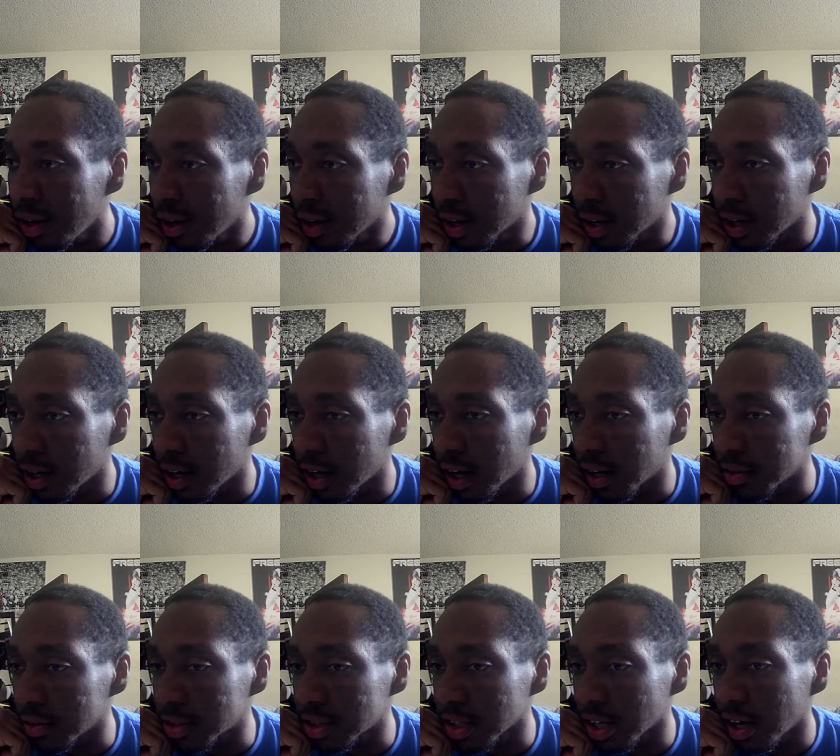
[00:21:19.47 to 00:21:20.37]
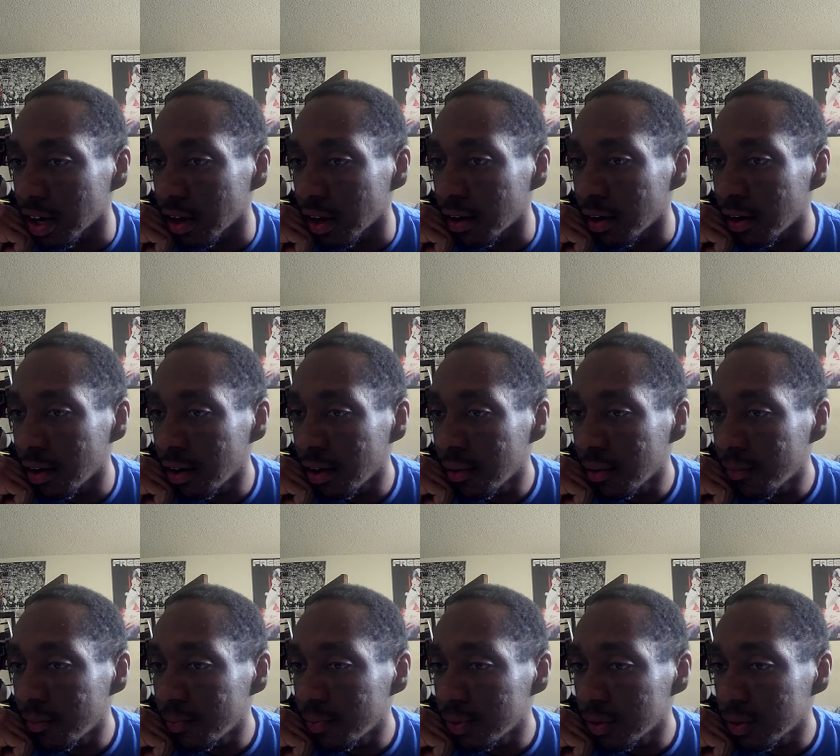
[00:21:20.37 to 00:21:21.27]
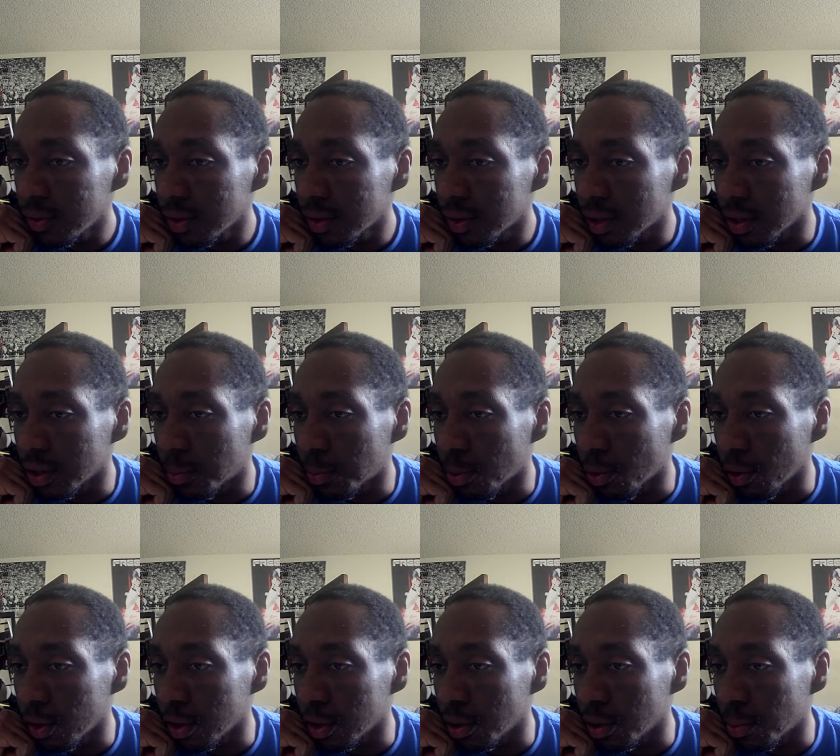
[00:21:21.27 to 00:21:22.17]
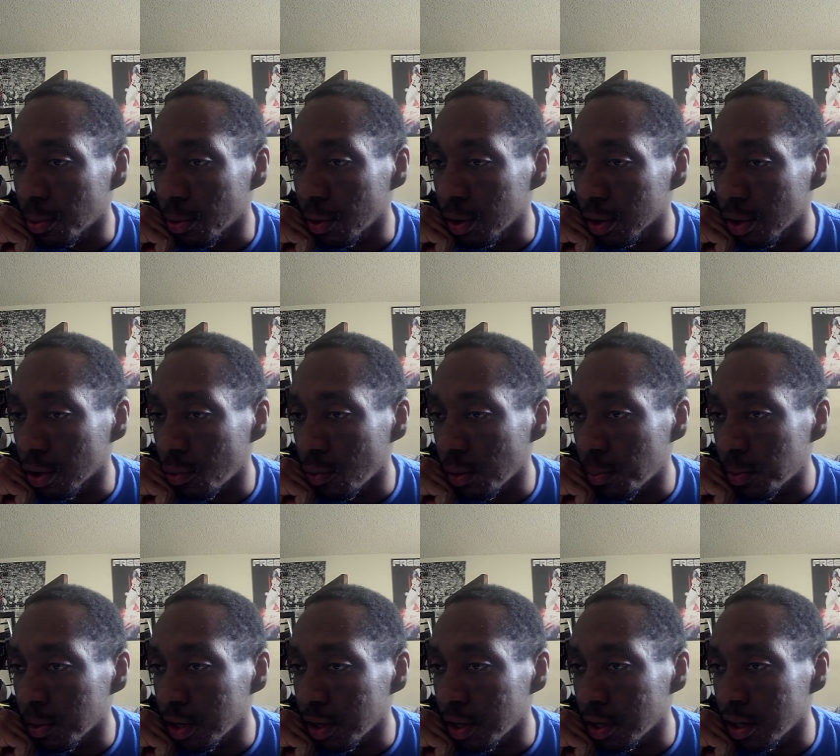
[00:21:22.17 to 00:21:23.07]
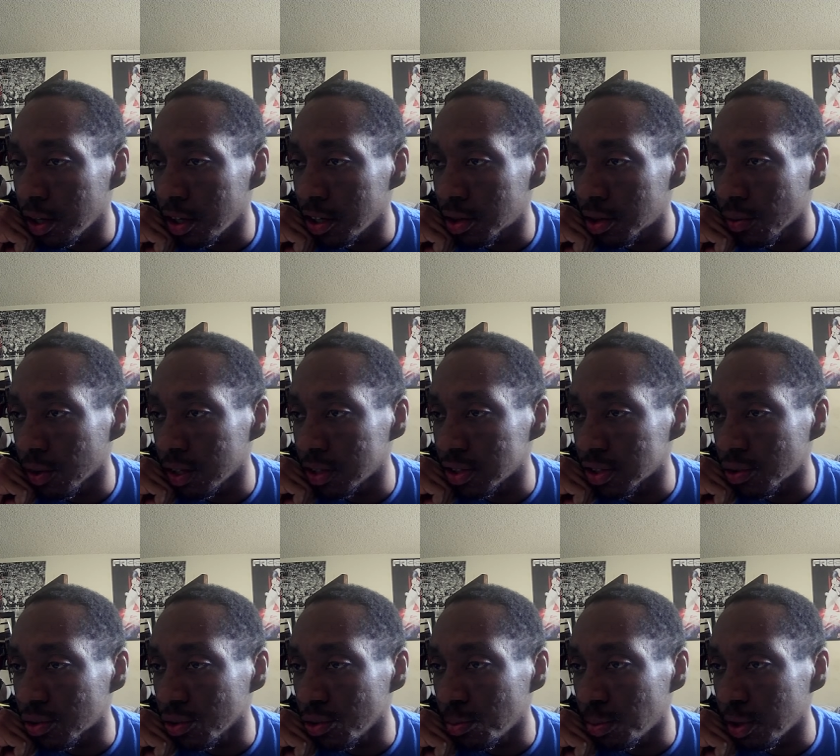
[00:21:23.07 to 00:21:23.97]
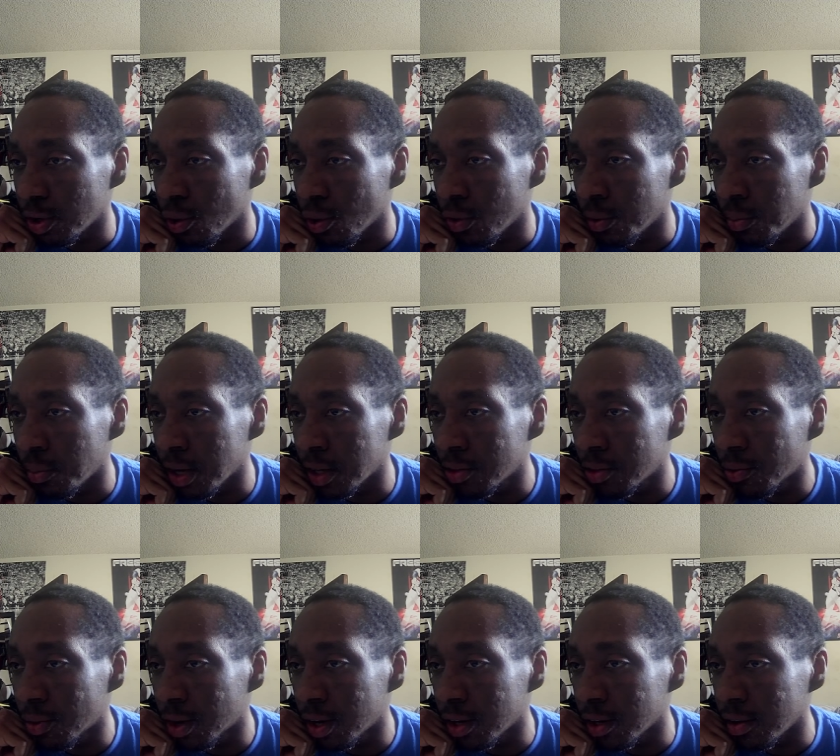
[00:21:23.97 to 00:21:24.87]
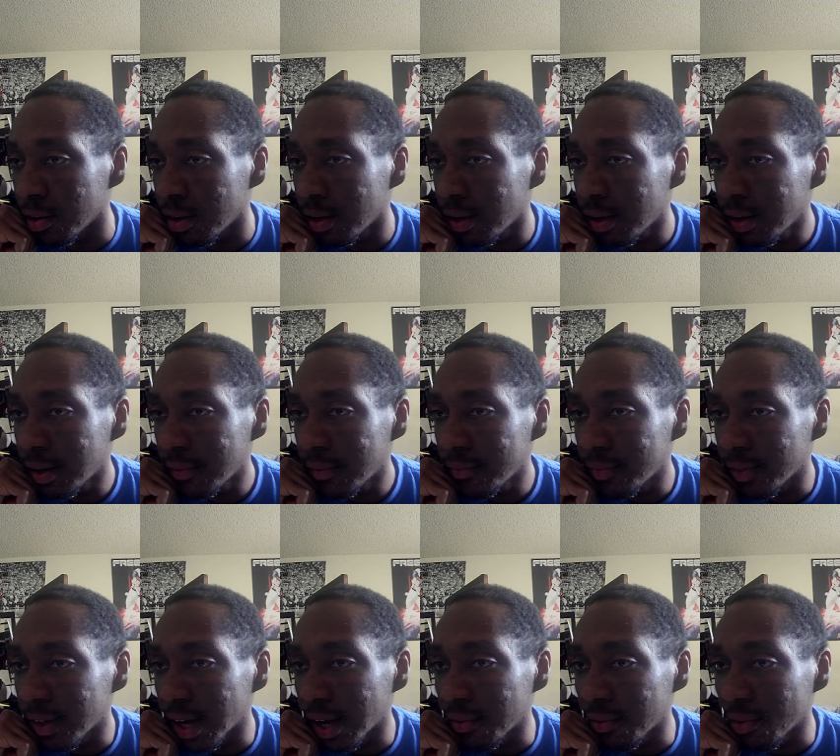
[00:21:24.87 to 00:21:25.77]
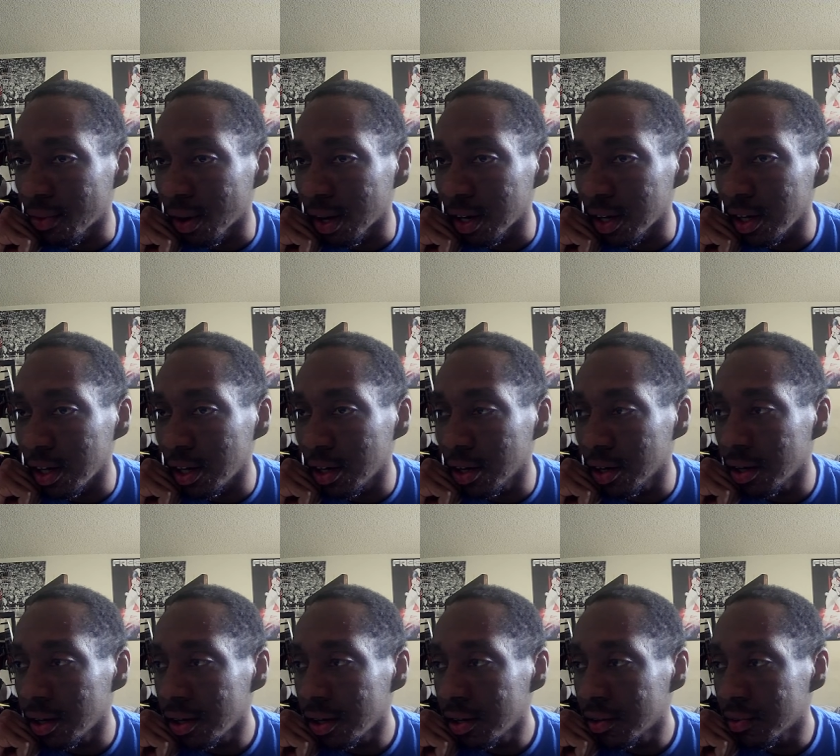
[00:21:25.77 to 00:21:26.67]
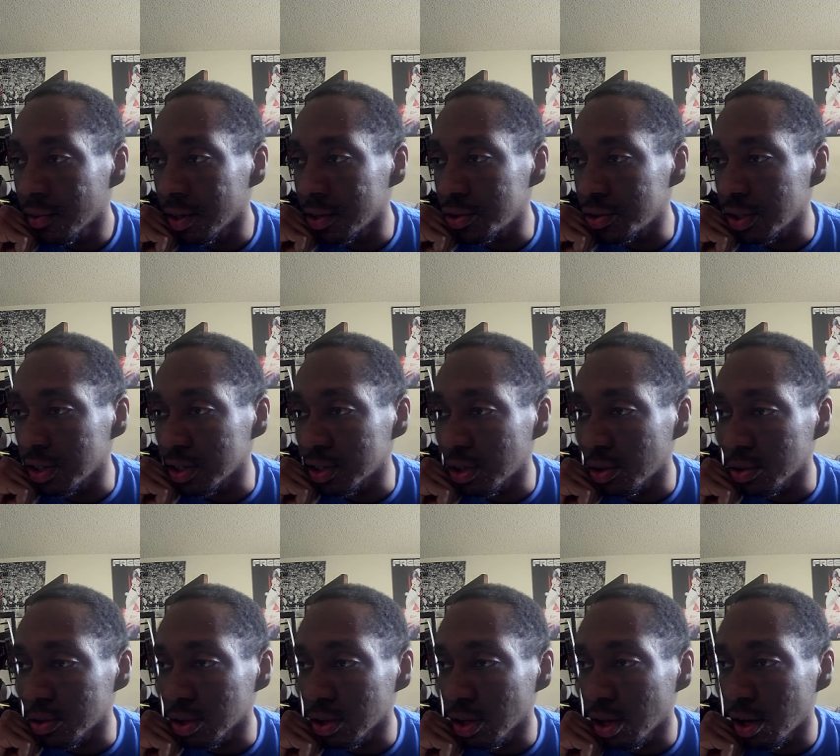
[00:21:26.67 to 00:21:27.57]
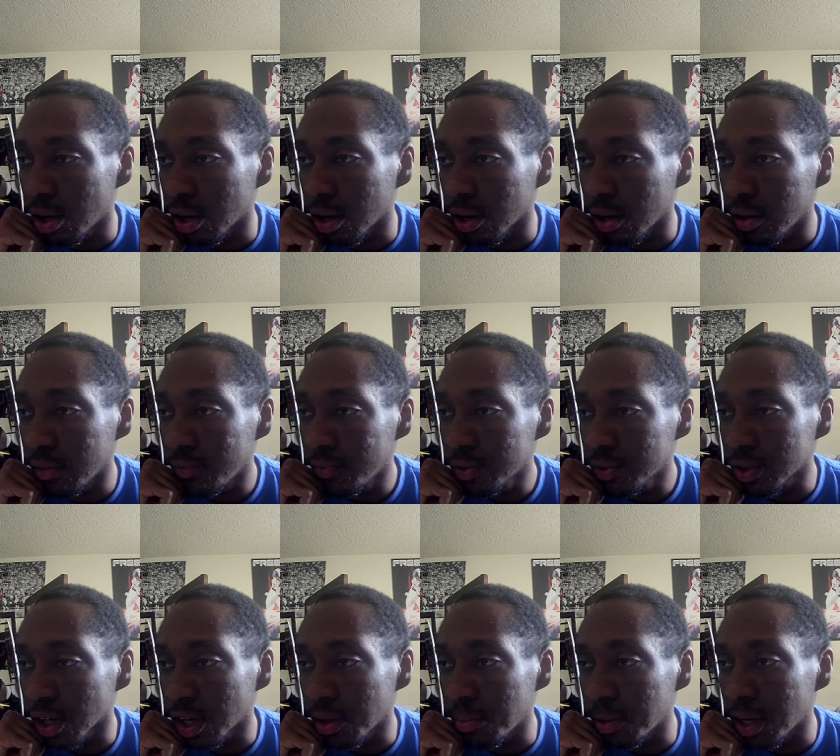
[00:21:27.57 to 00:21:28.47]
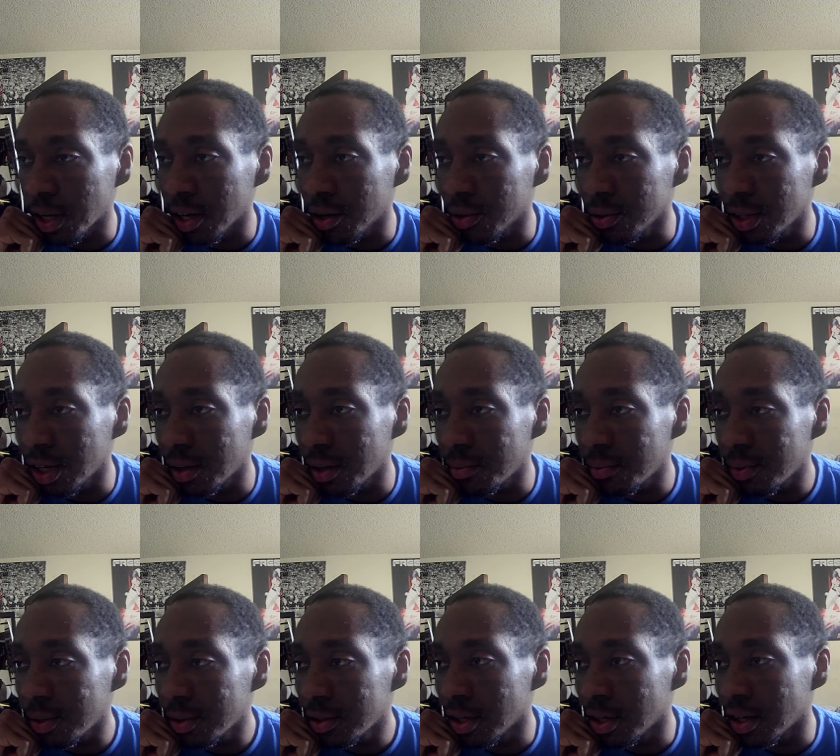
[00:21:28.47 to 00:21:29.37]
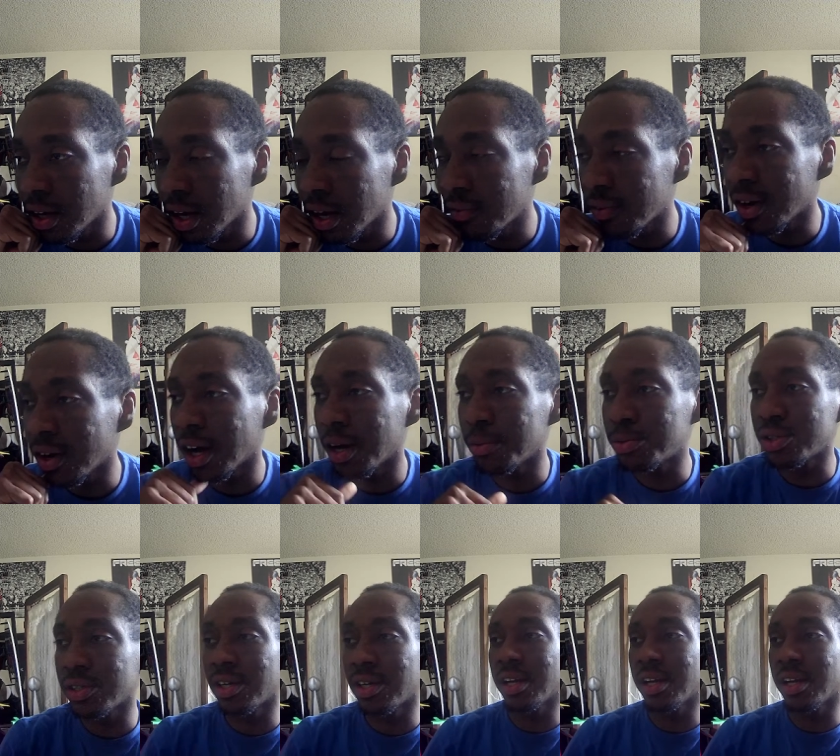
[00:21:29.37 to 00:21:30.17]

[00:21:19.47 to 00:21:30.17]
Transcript: Get it outside to De Bruyne. De Bruyne could whip it in, and he threads it through, but no one made the run. They have it right here. Rodriguez goes long. Try to be held up. Doesn't have an option.